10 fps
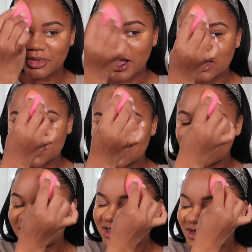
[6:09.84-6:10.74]
but I still
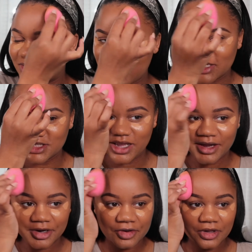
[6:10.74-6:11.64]
like to do
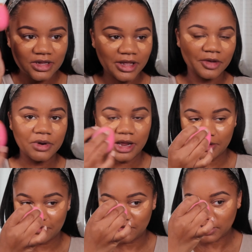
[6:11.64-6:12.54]
eyeshadow like when I
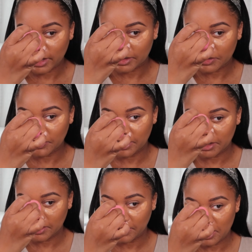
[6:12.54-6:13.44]
feel like doing
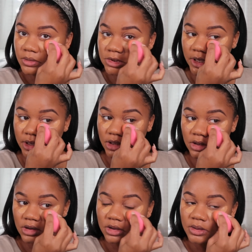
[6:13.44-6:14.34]
it. I'm
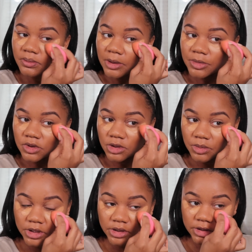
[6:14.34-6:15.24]
taking my beauty
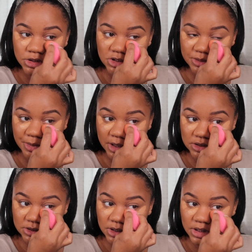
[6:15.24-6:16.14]
blender and just
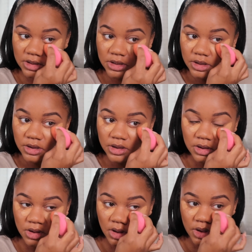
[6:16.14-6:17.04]
bouncing it
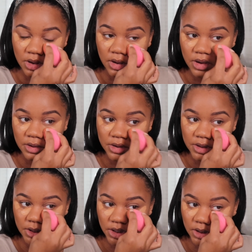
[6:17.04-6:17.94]

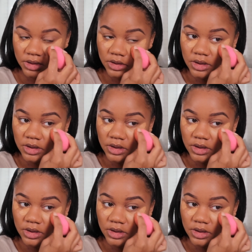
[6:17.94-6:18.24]
underneath.